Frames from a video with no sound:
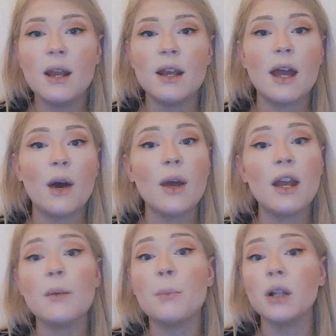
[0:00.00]
Now
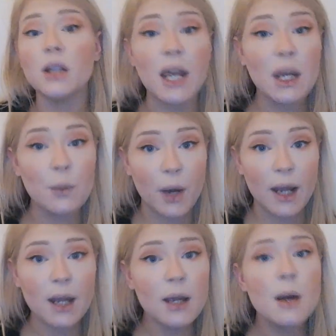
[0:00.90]
in a polite
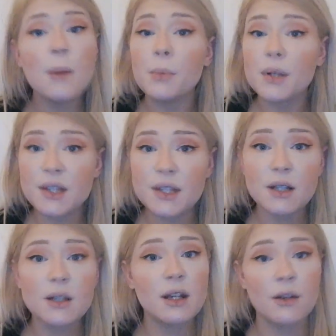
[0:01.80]
way, but
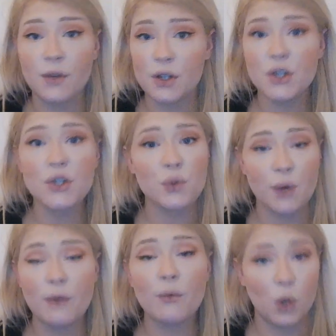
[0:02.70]
still in a very
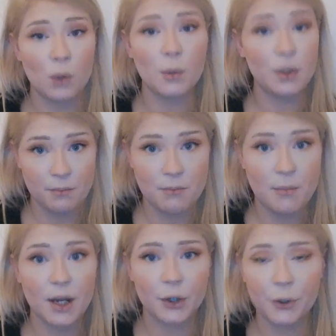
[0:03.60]
straightforward
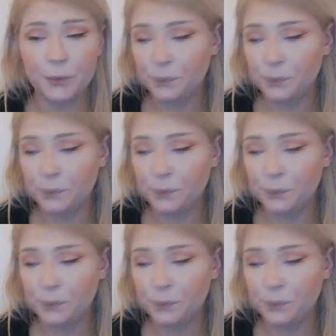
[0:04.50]
manner.